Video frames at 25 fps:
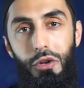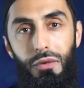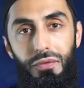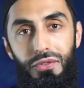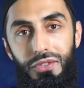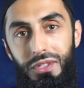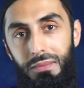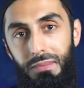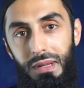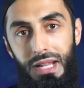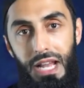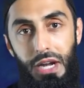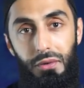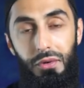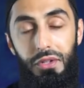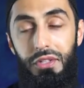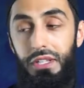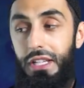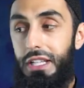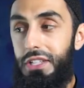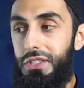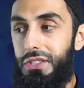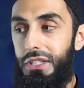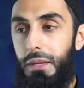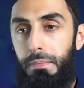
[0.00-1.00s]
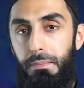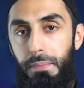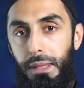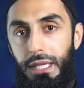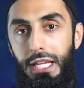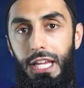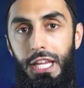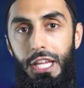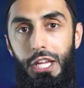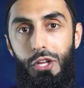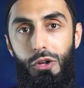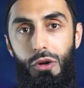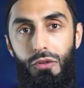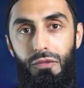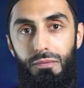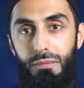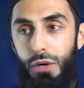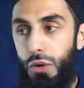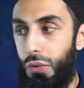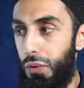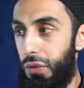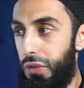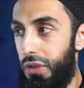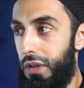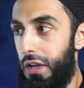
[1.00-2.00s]
of similarity is the beginning of
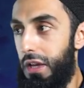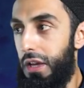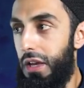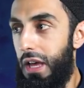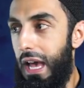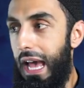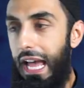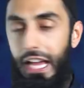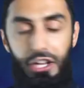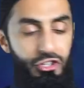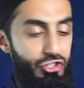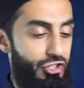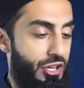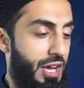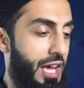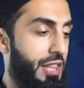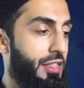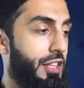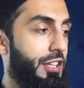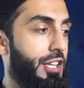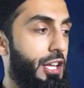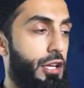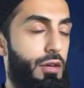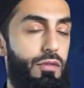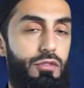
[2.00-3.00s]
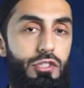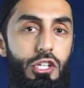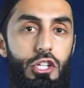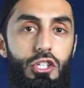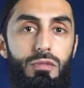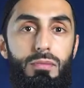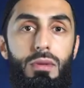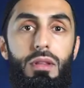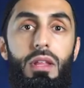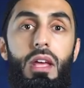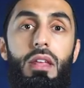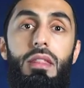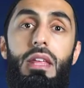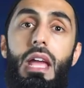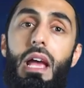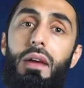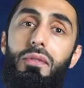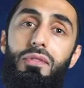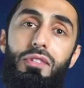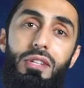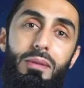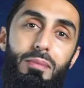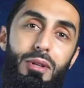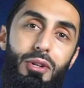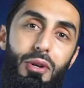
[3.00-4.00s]
both, Hajj and the Day of Judgment. They
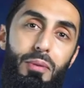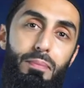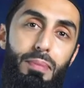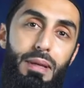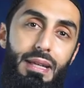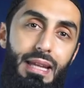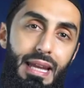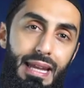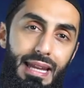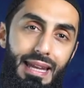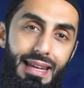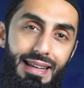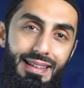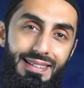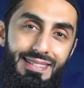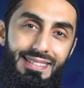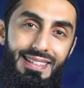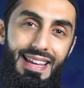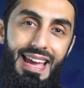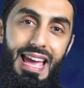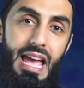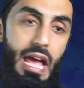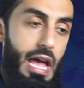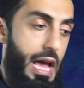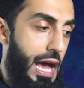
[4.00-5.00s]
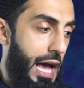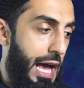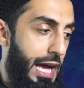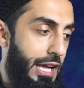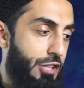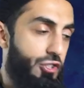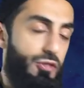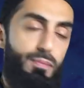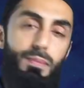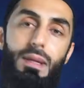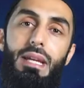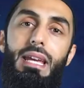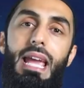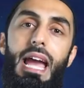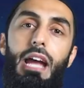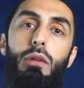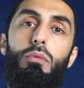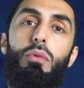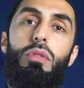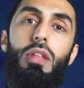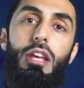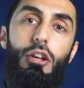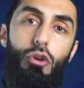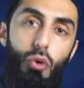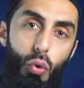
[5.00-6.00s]
have similar beginnings. Hajj began
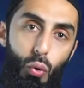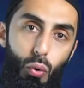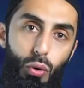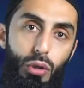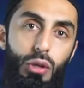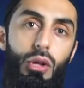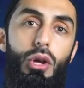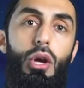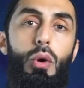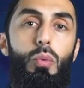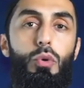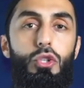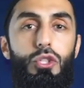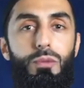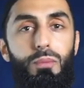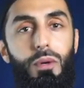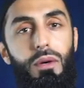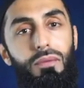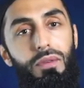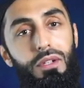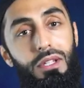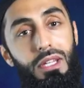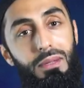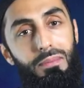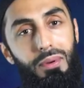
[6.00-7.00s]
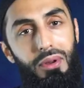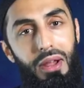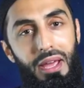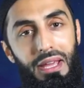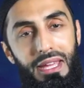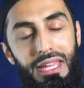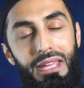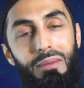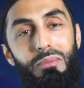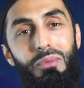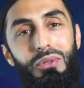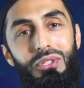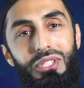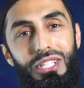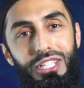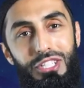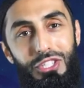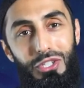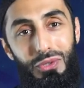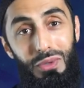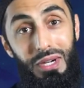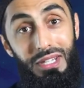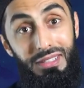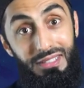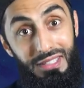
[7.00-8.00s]
with a call which Prophet Ibrahim was
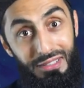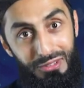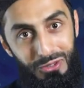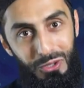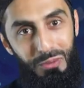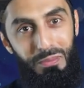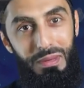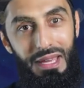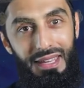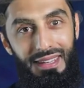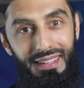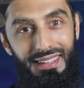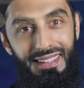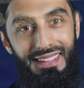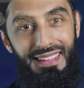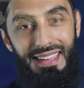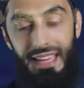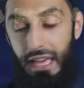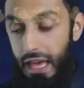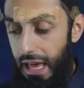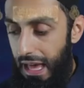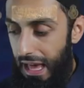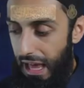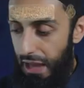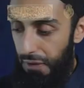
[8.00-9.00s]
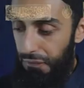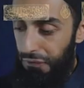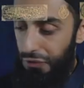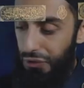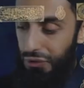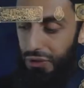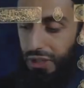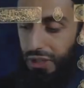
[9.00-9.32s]
instructed to make after